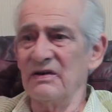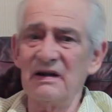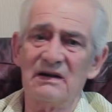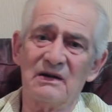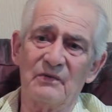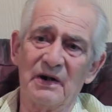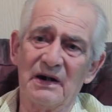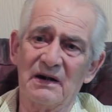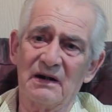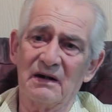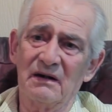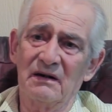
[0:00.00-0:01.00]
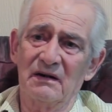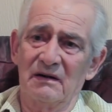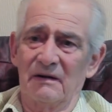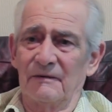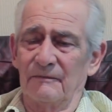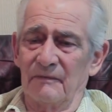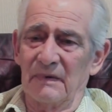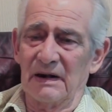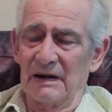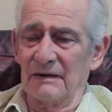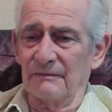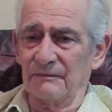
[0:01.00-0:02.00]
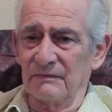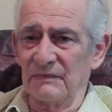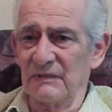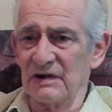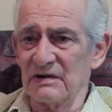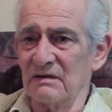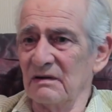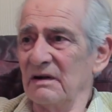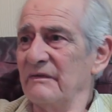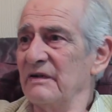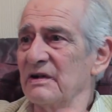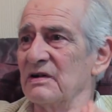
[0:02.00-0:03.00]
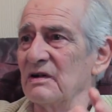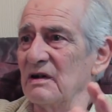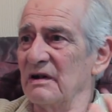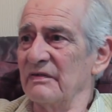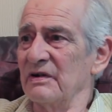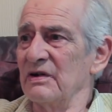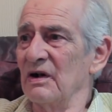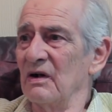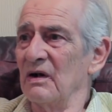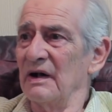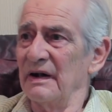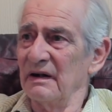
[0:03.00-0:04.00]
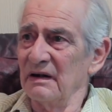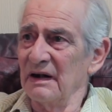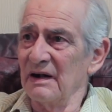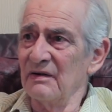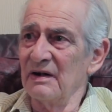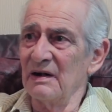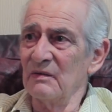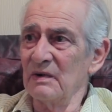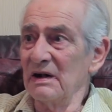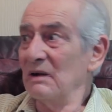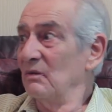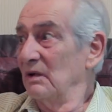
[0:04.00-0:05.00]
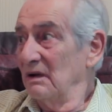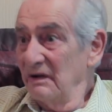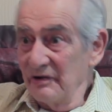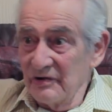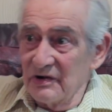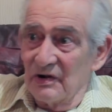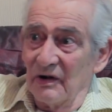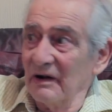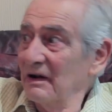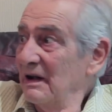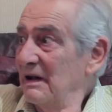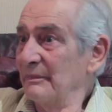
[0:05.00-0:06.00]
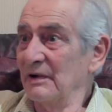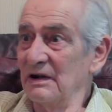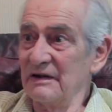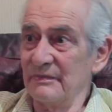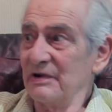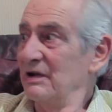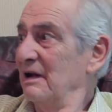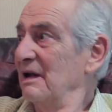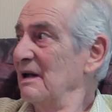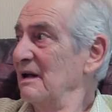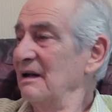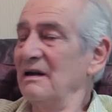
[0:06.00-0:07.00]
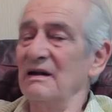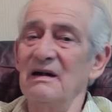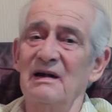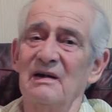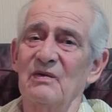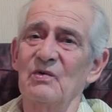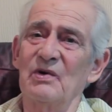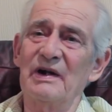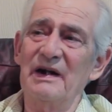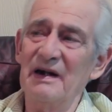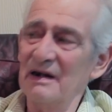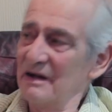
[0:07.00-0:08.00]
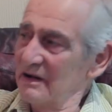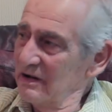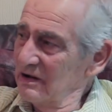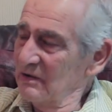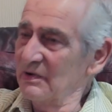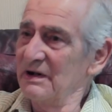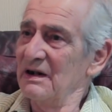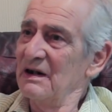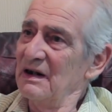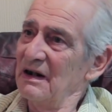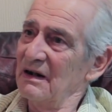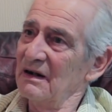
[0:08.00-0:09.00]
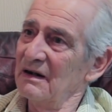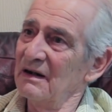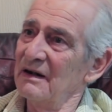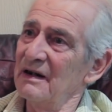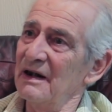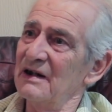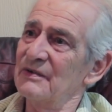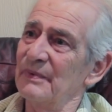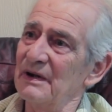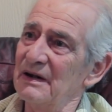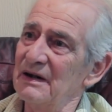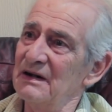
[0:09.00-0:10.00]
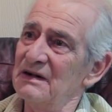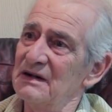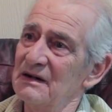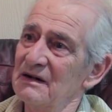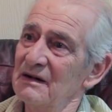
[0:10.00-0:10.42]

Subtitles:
think that we're going to just live this life and die and go nowhere, well, you're entitled to that belief, but you're going to... What are you going to do when you're here? Next, please.